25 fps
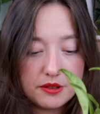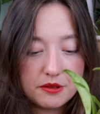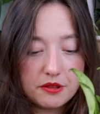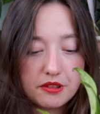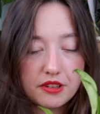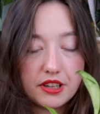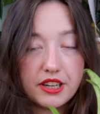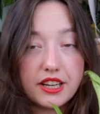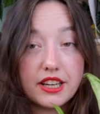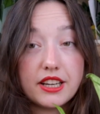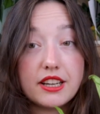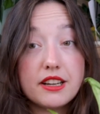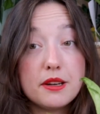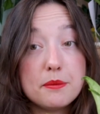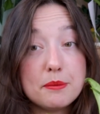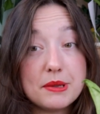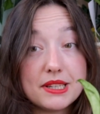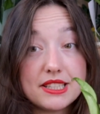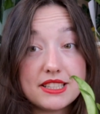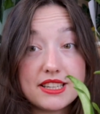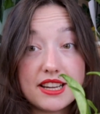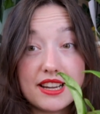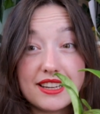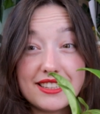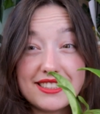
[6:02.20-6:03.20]
or
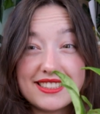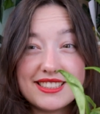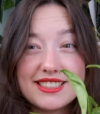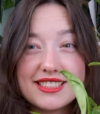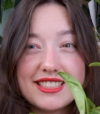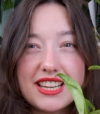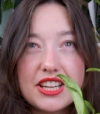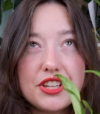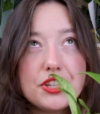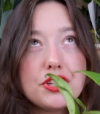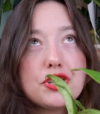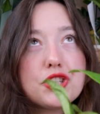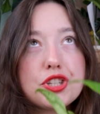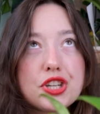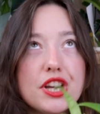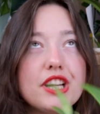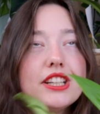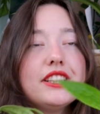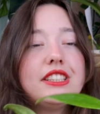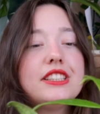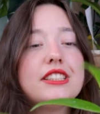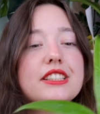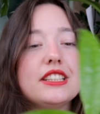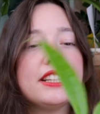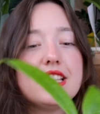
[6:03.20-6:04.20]

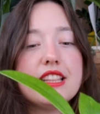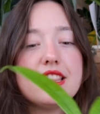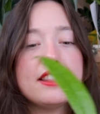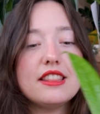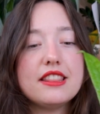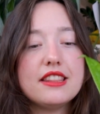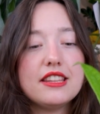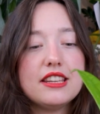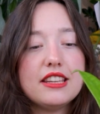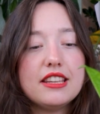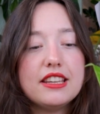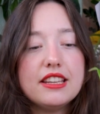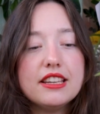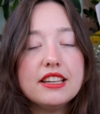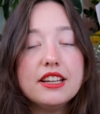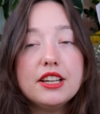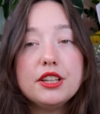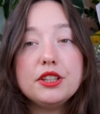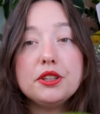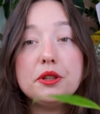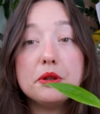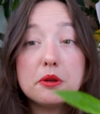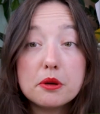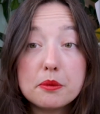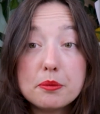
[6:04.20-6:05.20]
acclimatization in the
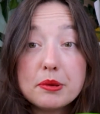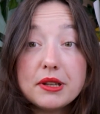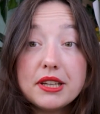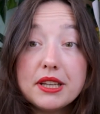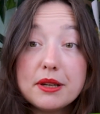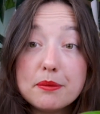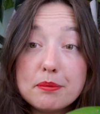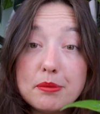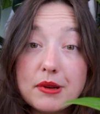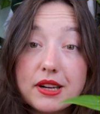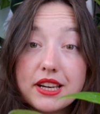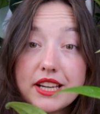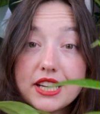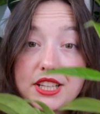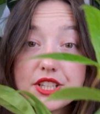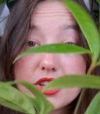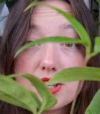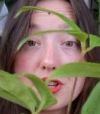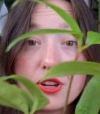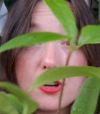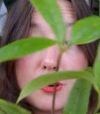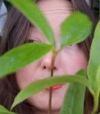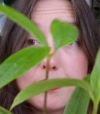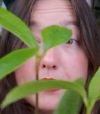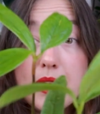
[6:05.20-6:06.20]
European plant
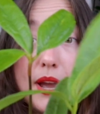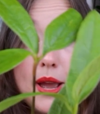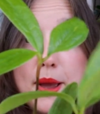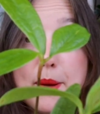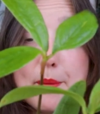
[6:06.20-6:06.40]
shop,